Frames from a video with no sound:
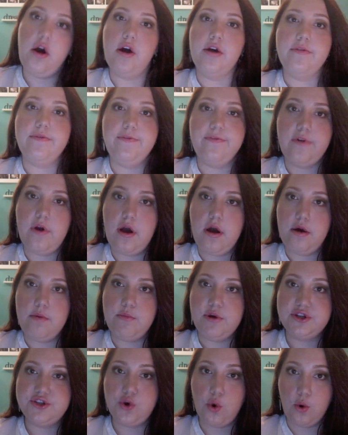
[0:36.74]
are
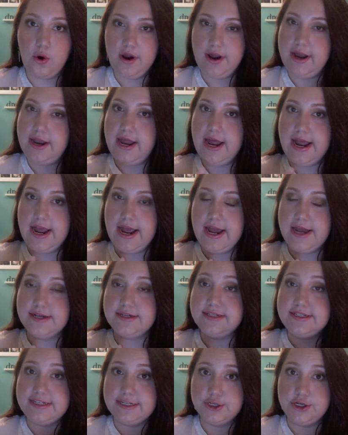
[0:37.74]
from Torrid
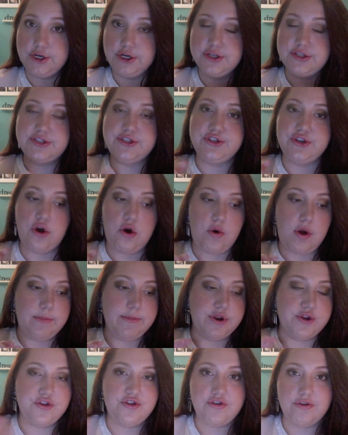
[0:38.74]
and Dillard, so I'm
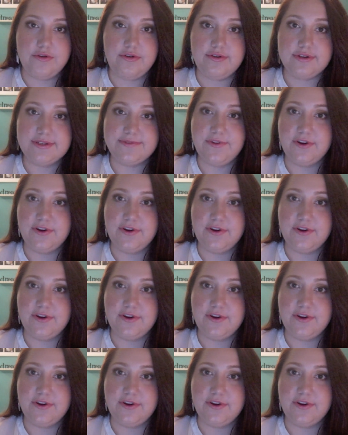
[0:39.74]
going to show those